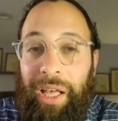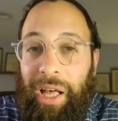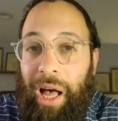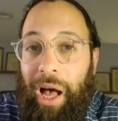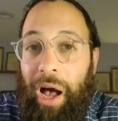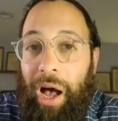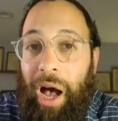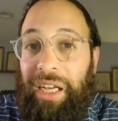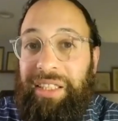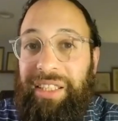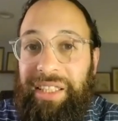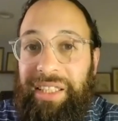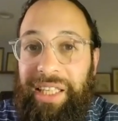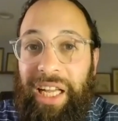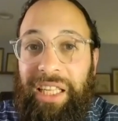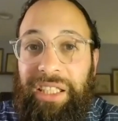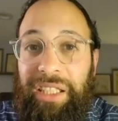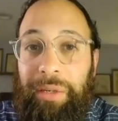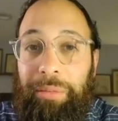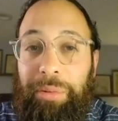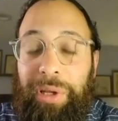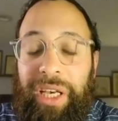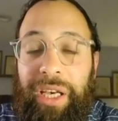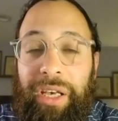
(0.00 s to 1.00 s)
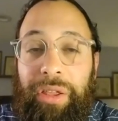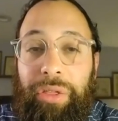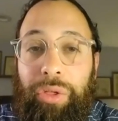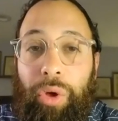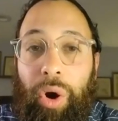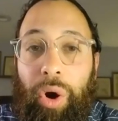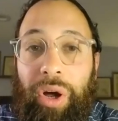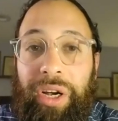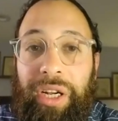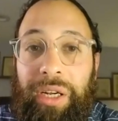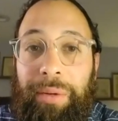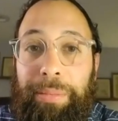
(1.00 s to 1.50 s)
Ostensibly, he
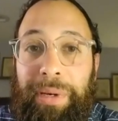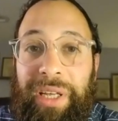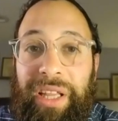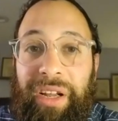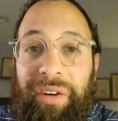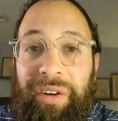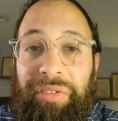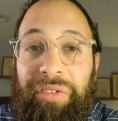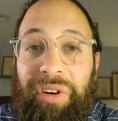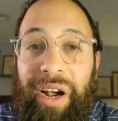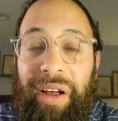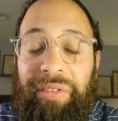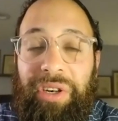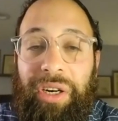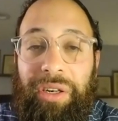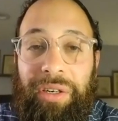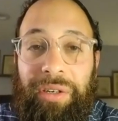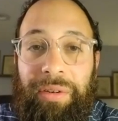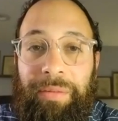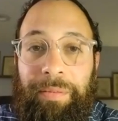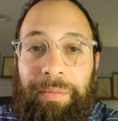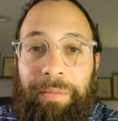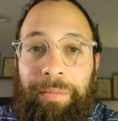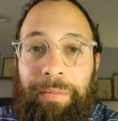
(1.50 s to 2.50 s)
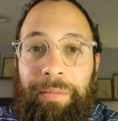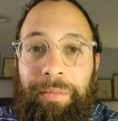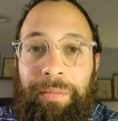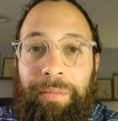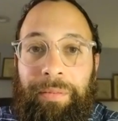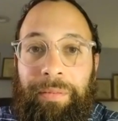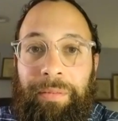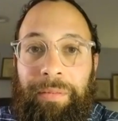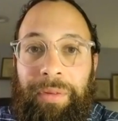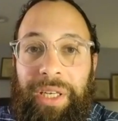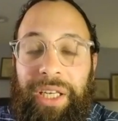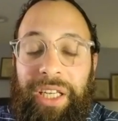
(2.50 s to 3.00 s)
thought he'd be there forever,
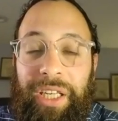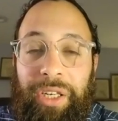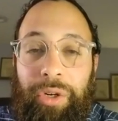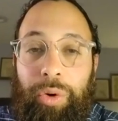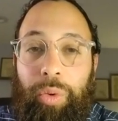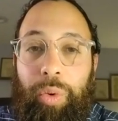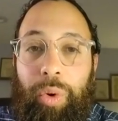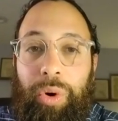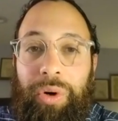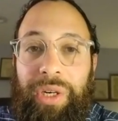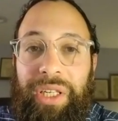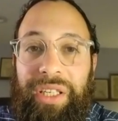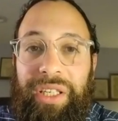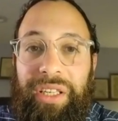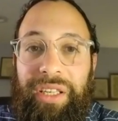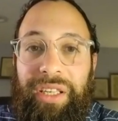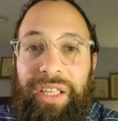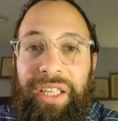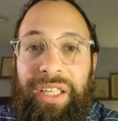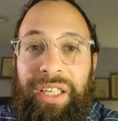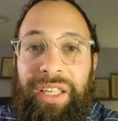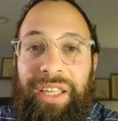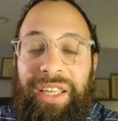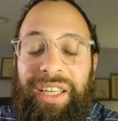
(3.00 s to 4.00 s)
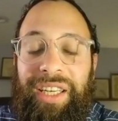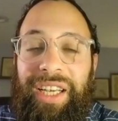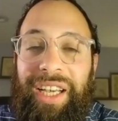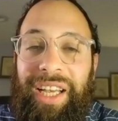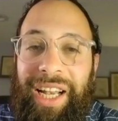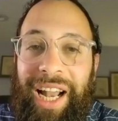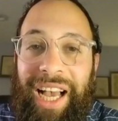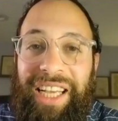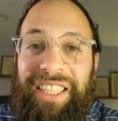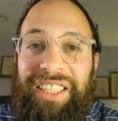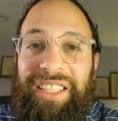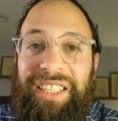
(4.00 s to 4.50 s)
in quarantine, in
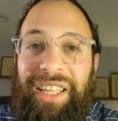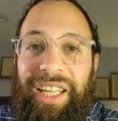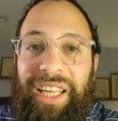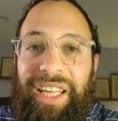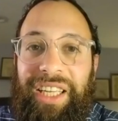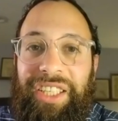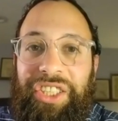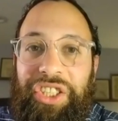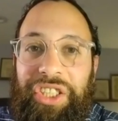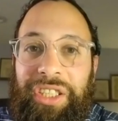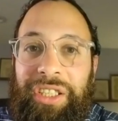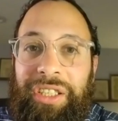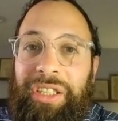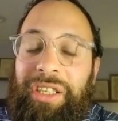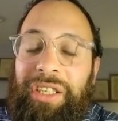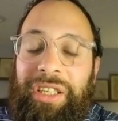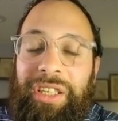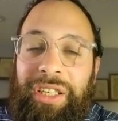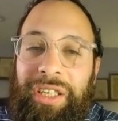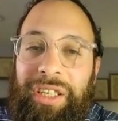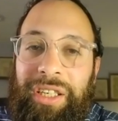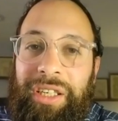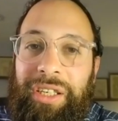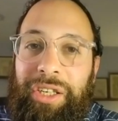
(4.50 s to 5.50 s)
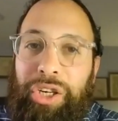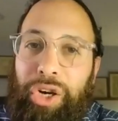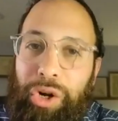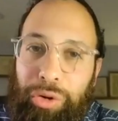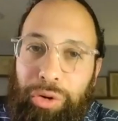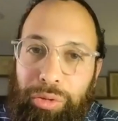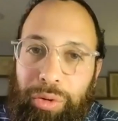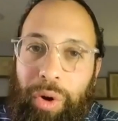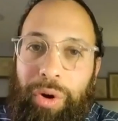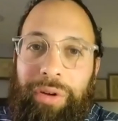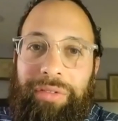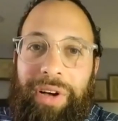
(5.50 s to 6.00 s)
isolation,
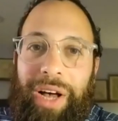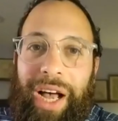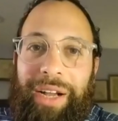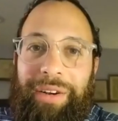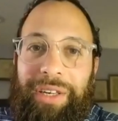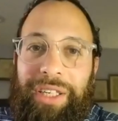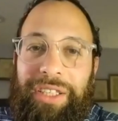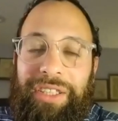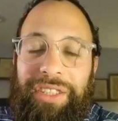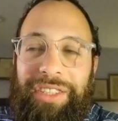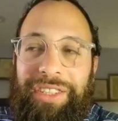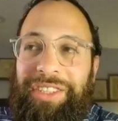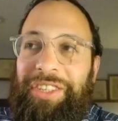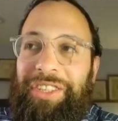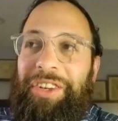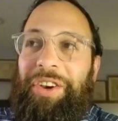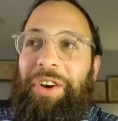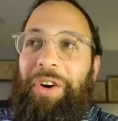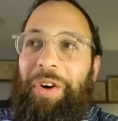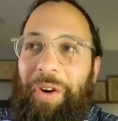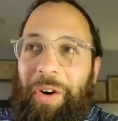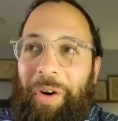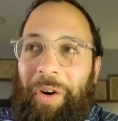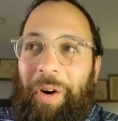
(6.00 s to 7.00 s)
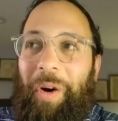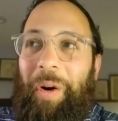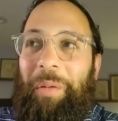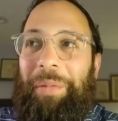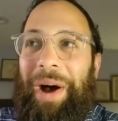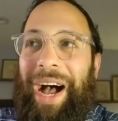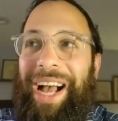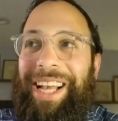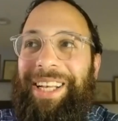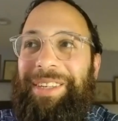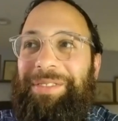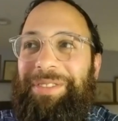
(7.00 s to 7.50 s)
coronavirus, all
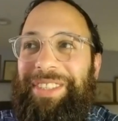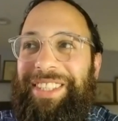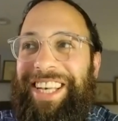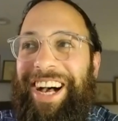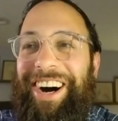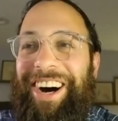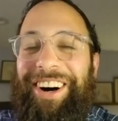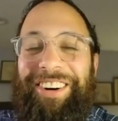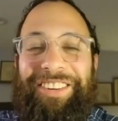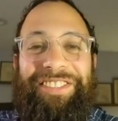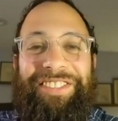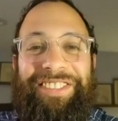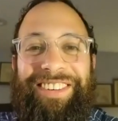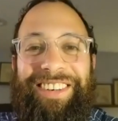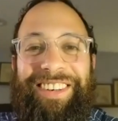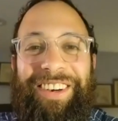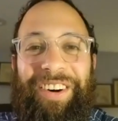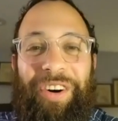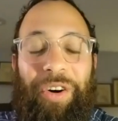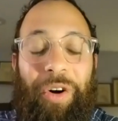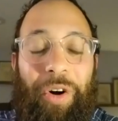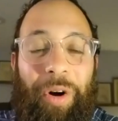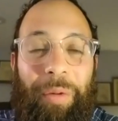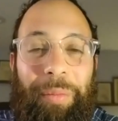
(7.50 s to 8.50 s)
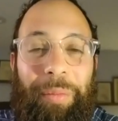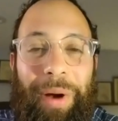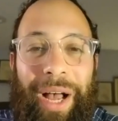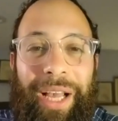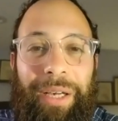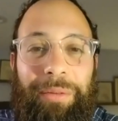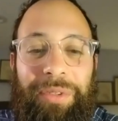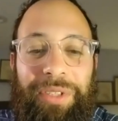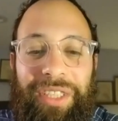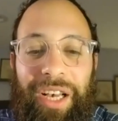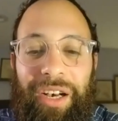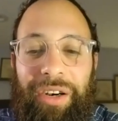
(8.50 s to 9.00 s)
by himself, all by
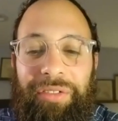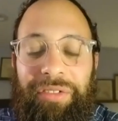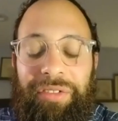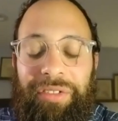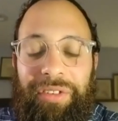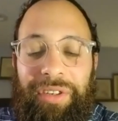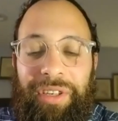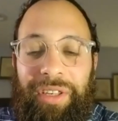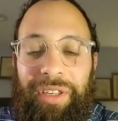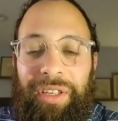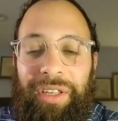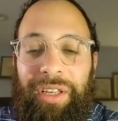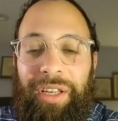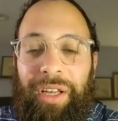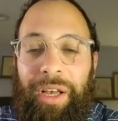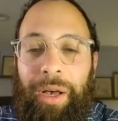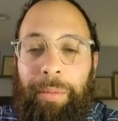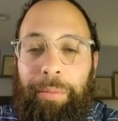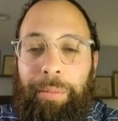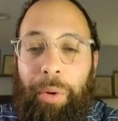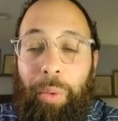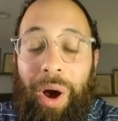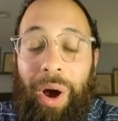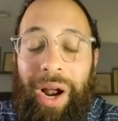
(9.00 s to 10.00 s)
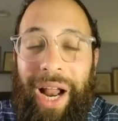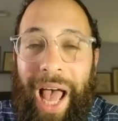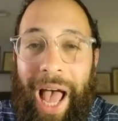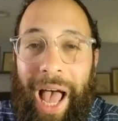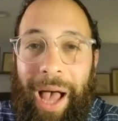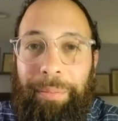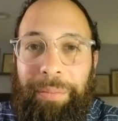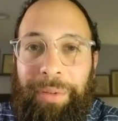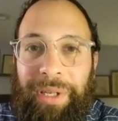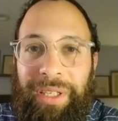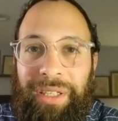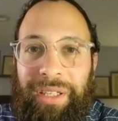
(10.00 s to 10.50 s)
himself. But what
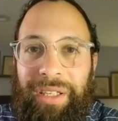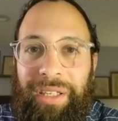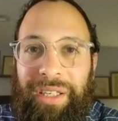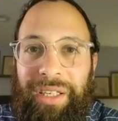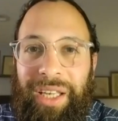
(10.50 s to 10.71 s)
happened?